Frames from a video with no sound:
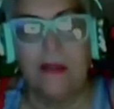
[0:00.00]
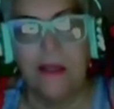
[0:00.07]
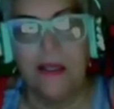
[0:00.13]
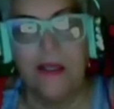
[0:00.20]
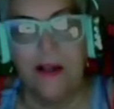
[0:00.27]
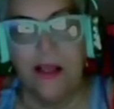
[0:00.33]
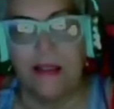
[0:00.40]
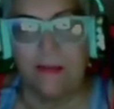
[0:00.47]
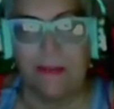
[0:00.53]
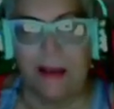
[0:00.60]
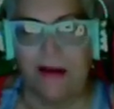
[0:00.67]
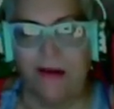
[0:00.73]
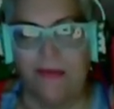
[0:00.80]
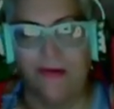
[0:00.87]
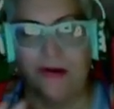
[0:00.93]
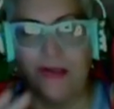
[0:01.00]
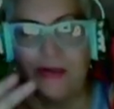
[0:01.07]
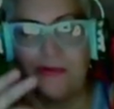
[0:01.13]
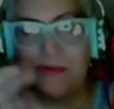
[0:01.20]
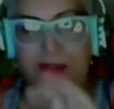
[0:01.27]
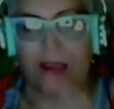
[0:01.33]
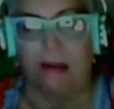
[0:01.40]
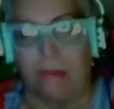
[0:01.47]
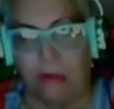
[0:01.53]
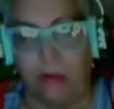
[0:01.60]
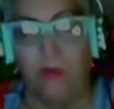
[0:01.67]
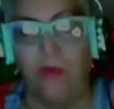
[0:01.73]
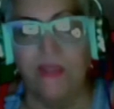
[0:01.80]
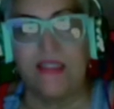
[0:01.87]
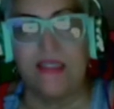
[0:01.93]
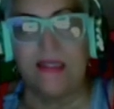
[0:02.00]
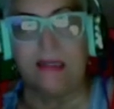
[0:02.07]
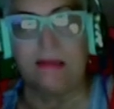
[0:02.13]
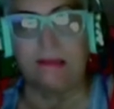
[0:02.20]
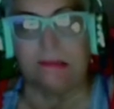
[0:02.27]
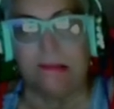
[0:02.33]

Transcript: you know, like the patio furniture was like twisted, like,